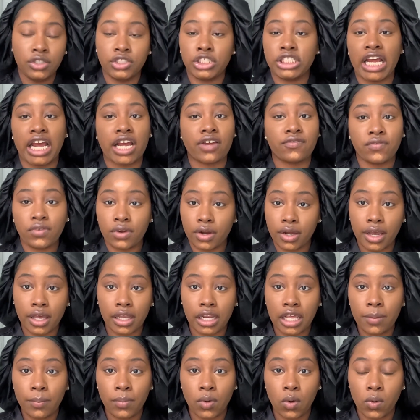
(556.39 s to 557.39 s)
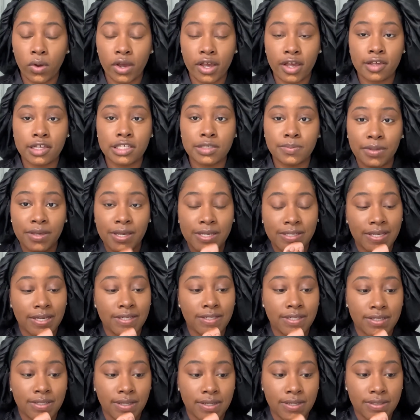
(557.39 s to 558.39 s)
check for any boys, because I
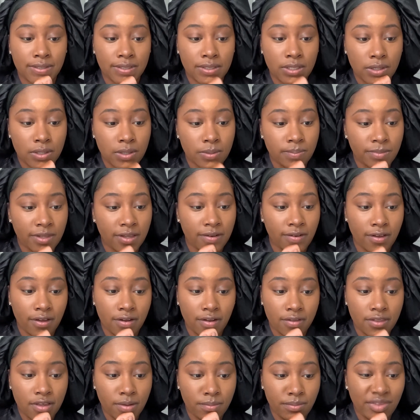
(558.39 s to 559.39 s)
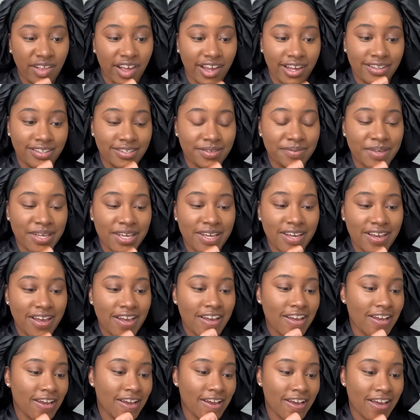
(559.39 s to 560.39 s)
just assumed that none of them liked me
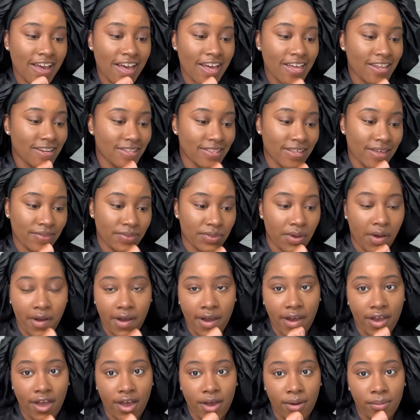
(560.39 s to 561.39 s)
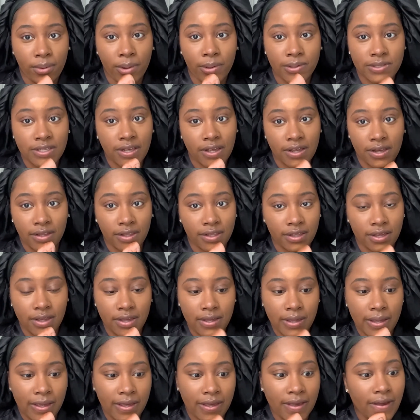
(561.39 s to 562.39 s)
and they thought I was
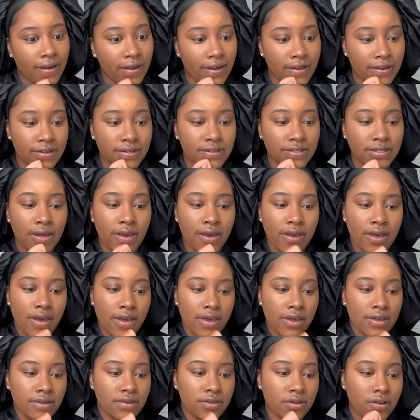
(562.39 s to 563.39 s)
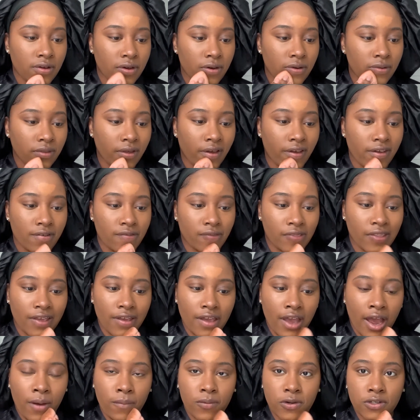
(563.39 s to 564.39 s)
ugly. And you know, like,
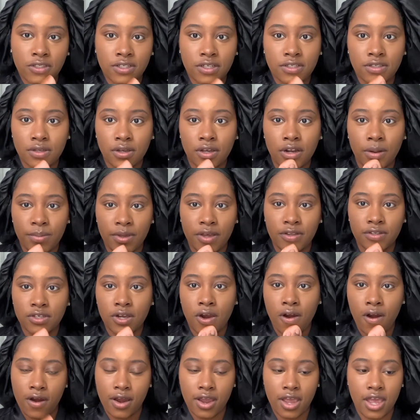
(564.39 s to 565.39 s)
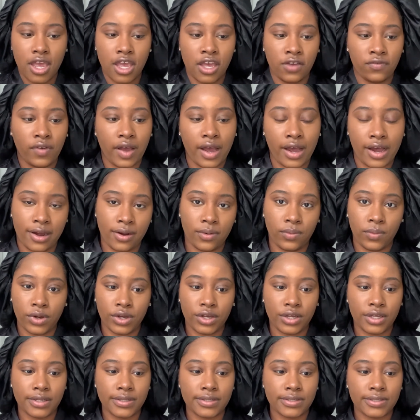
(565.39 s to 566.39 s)
I was just gonna be a target if I
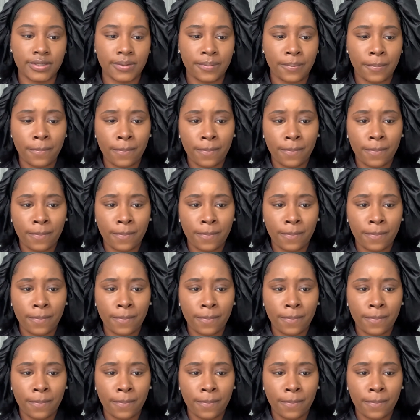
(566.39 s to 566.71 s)
was